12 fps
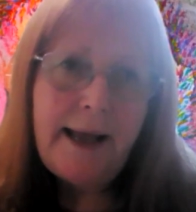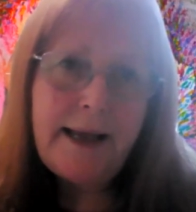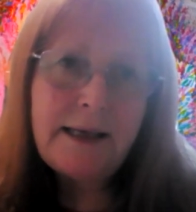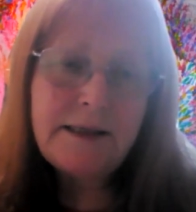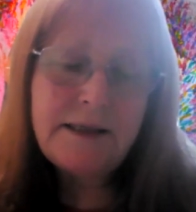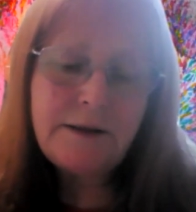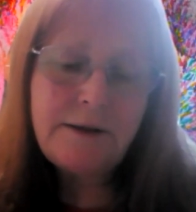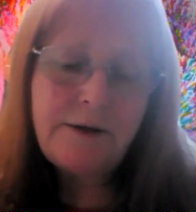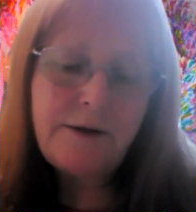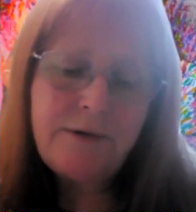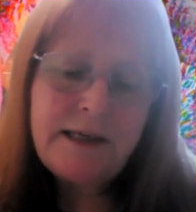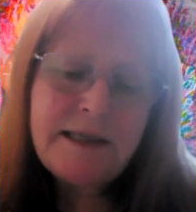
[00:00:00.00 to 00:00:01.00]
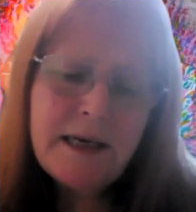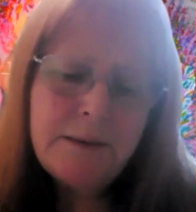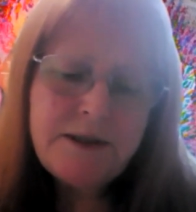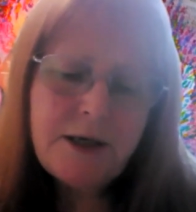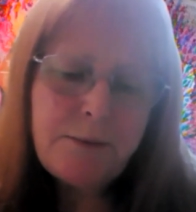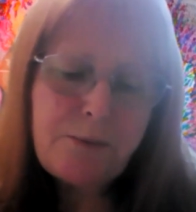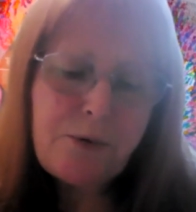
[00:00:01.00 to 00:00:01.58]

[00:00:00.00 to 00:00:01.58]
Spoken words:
And the reason I'm so